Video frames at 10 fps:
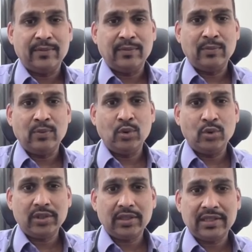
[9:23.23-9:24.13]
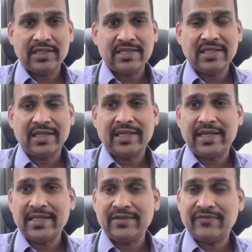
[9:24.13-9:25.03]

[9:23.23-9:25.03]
more is the gas